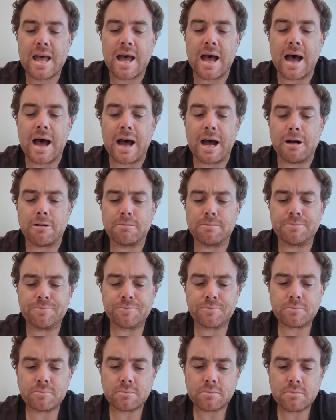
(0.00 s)
Um,
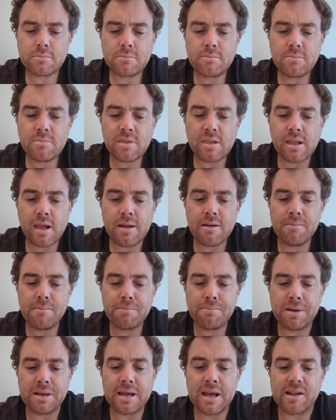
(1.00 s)

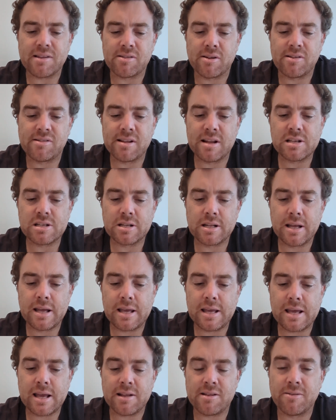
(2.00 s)
but yeah, so
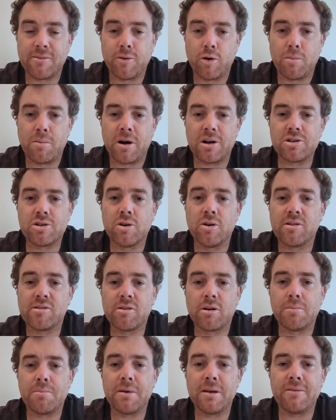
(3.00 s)
essentially it's a 4x2. It's
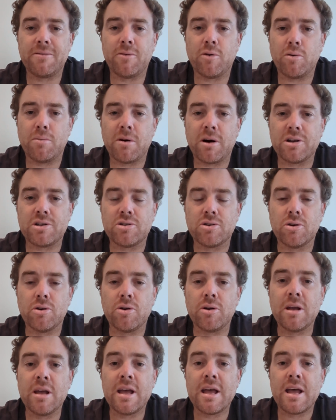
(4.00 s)
not a big
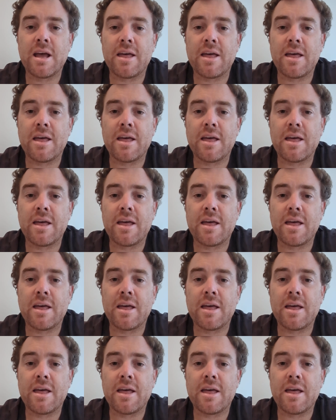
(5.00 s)
4x2.